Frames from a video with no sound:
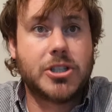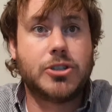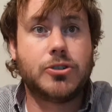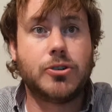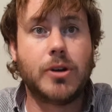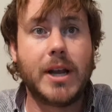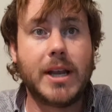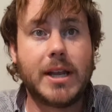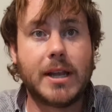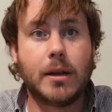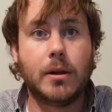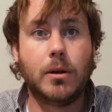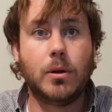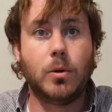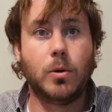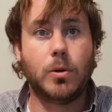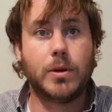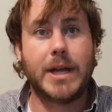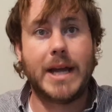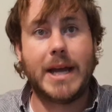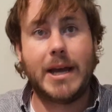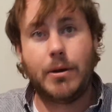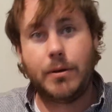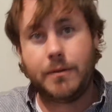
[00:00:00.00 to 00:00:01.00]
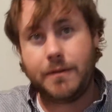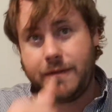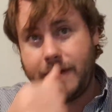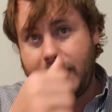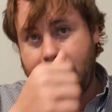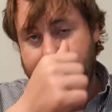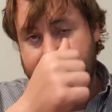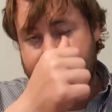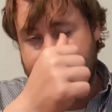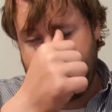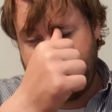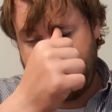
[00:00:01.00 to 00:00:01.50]
Drake and Lord Howard
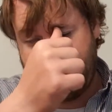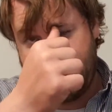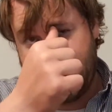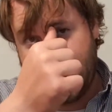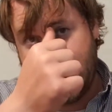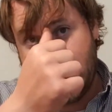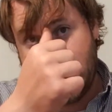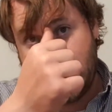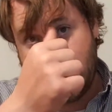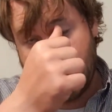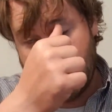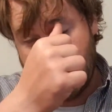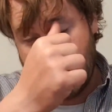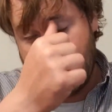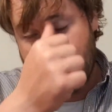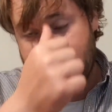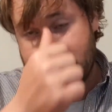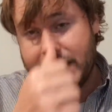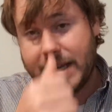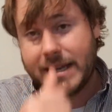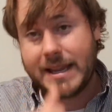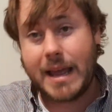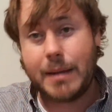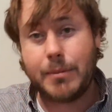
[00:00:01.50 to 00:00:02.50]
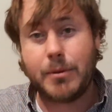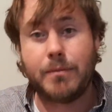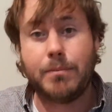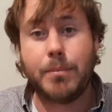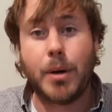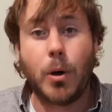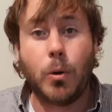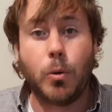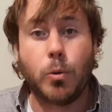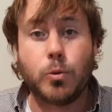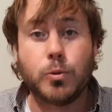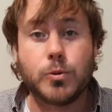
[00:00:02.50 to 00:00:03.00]
famously finish? It was a game of
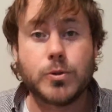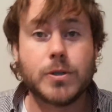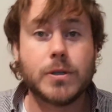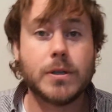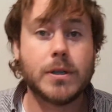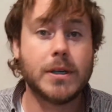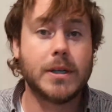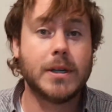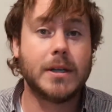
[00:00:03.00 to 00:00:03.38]
bowls.